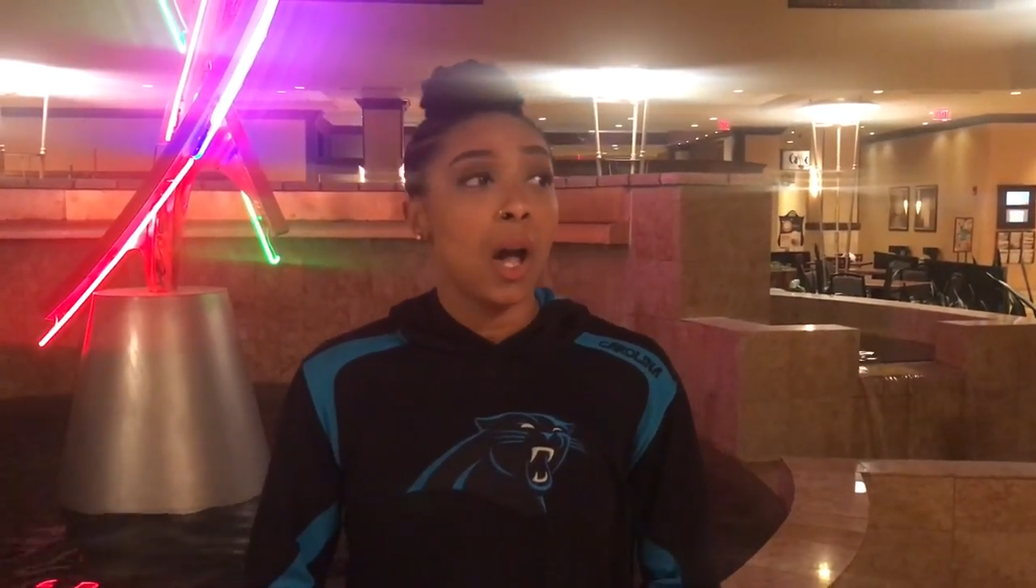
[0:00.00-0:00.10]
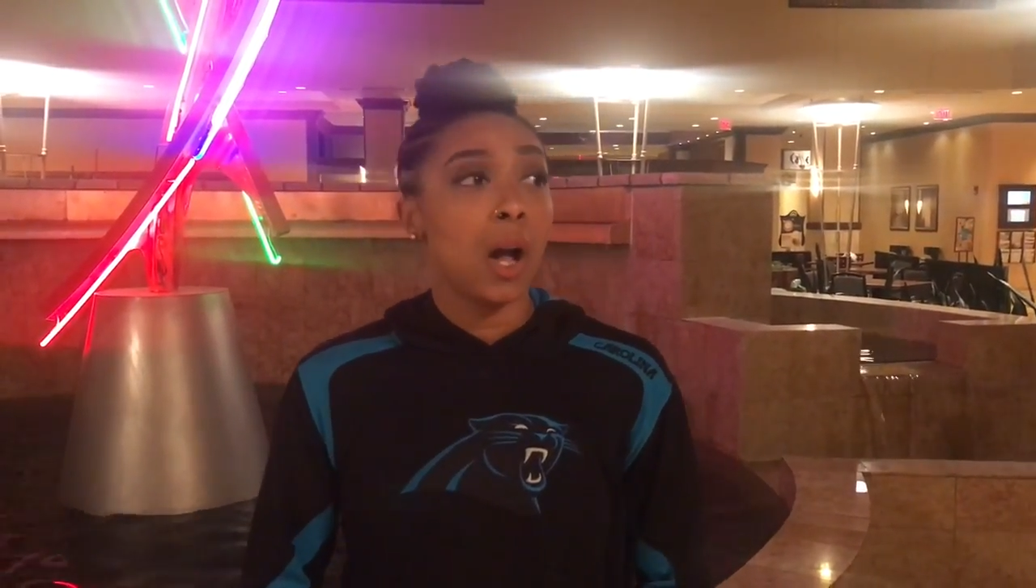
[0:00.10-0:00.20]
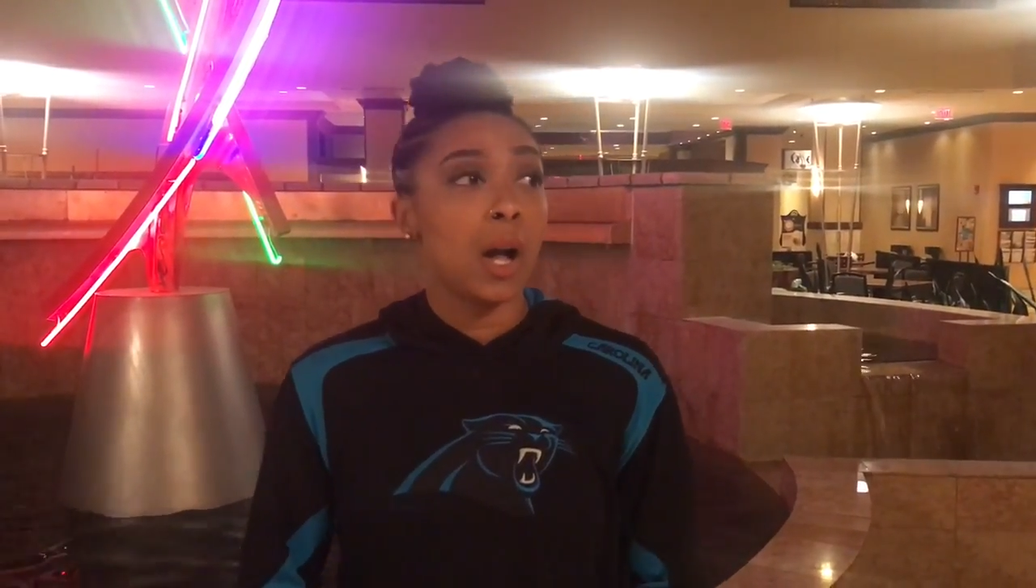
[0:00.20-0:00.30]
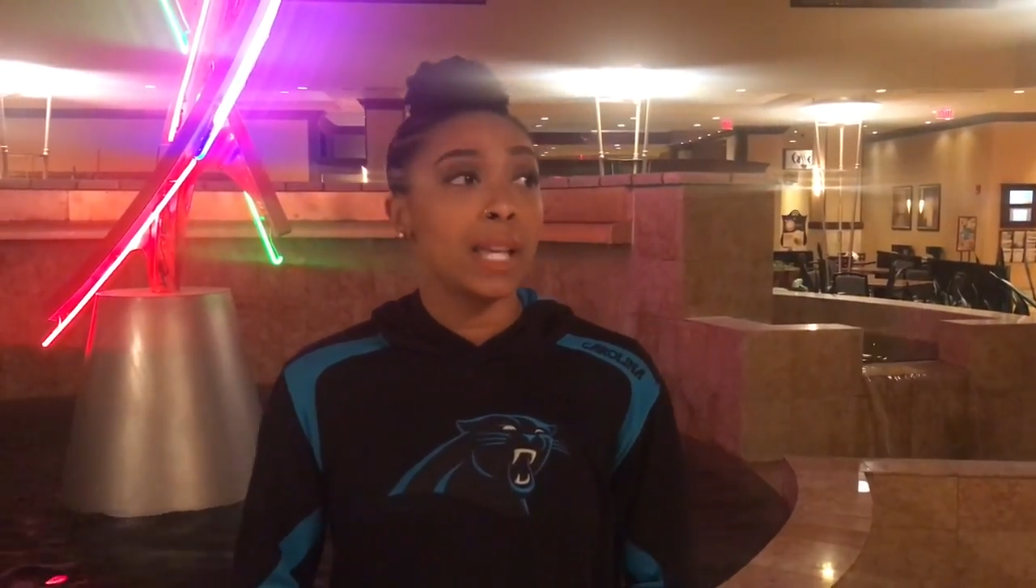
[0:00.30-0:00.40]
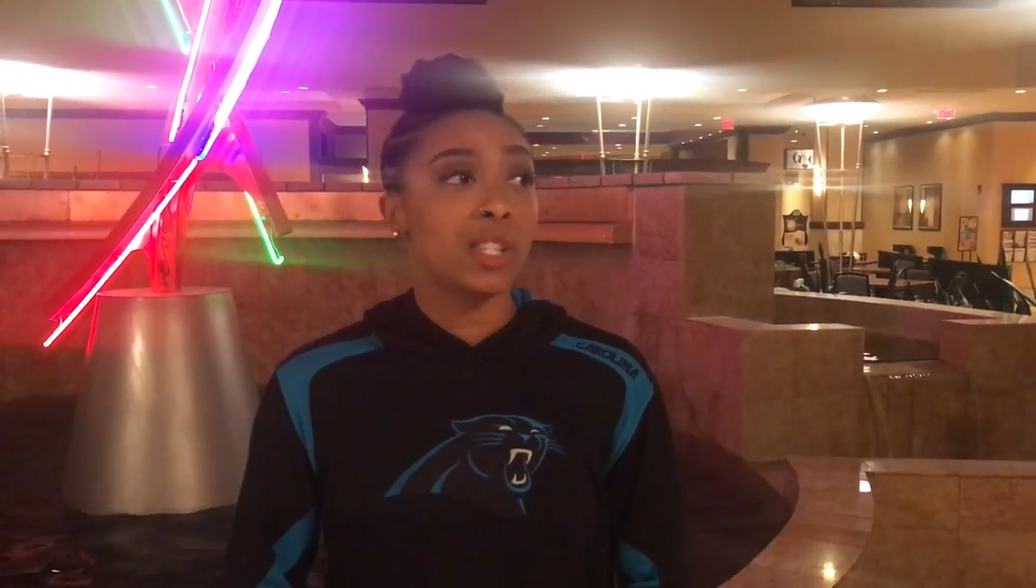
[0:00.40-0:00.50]

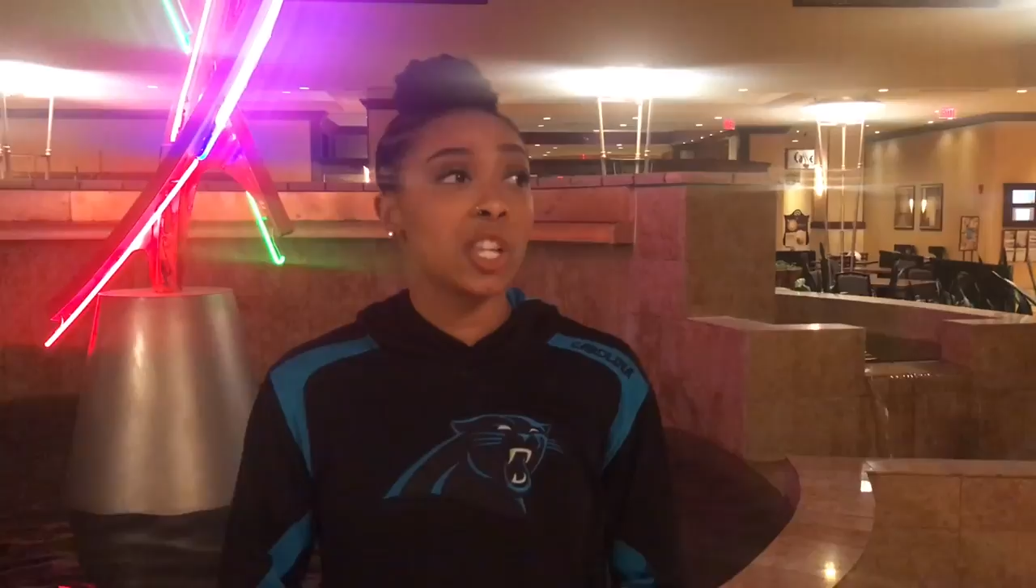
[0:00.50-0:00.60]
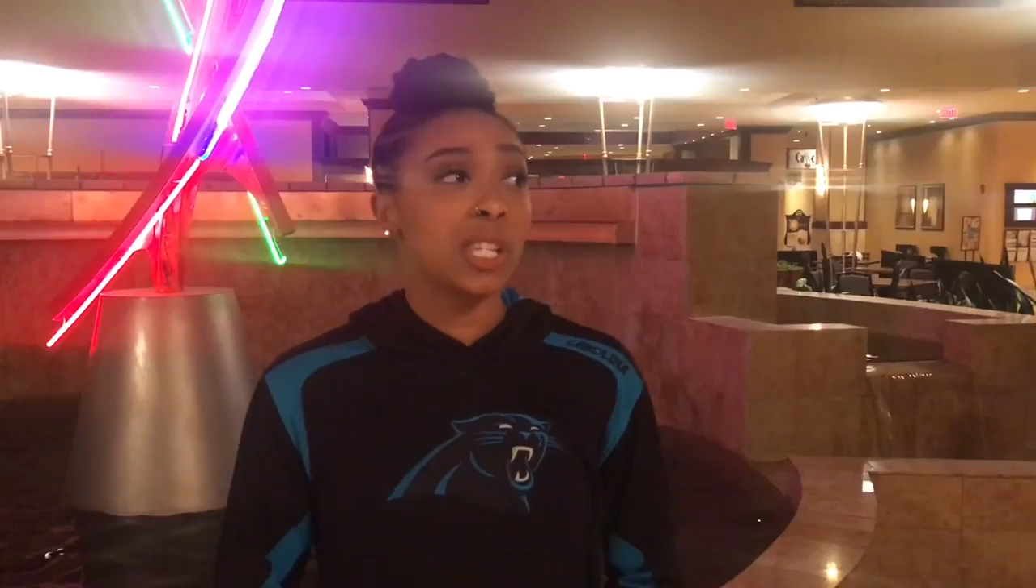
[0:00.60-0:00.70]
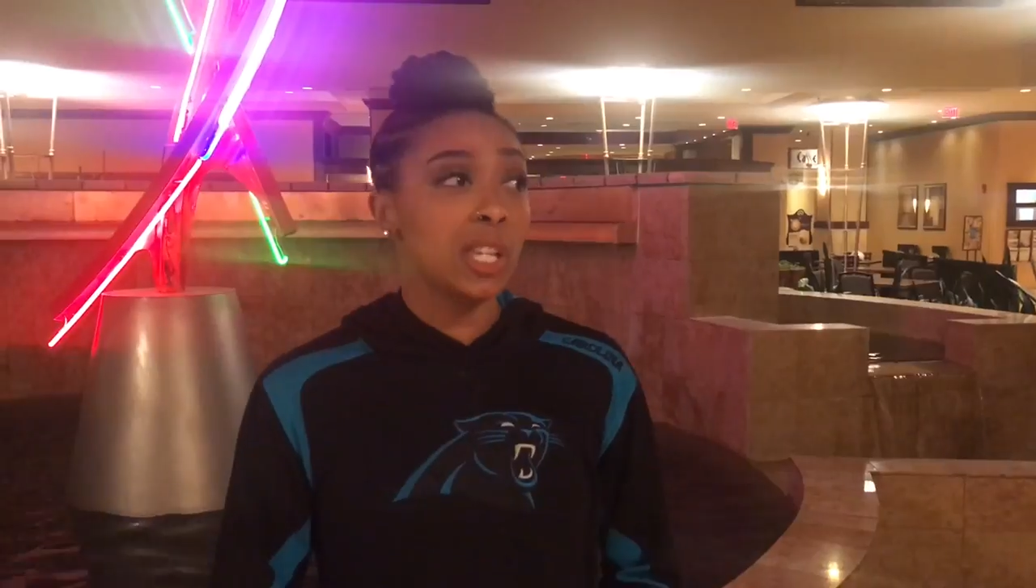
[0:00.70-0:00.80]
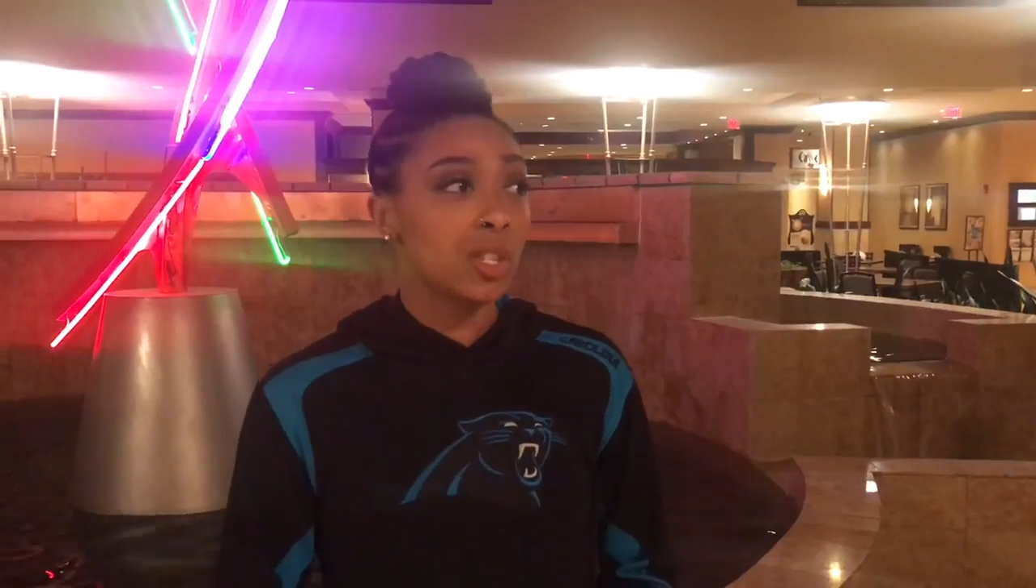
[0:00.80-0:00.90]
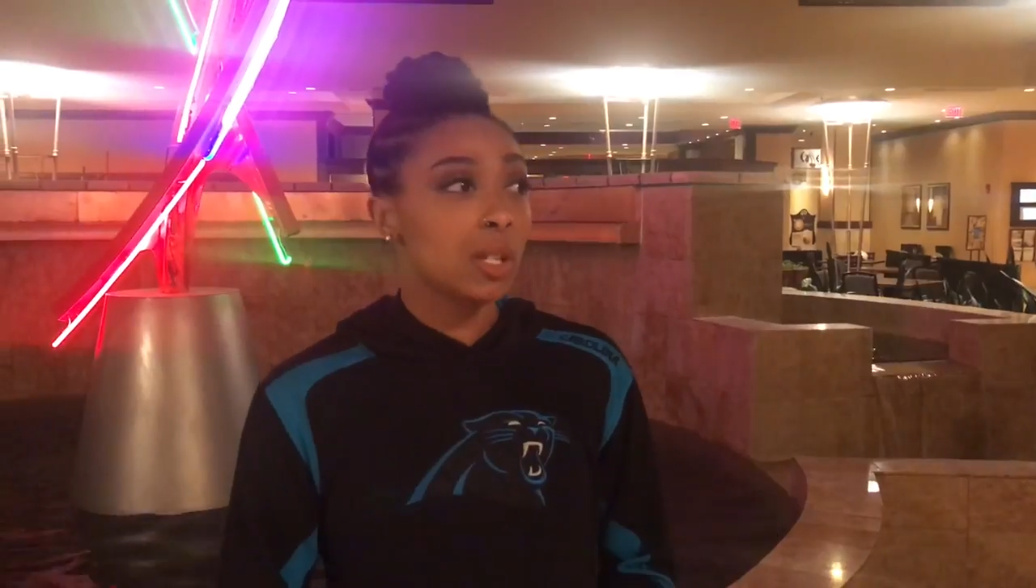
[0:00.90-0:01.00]
He's going to teach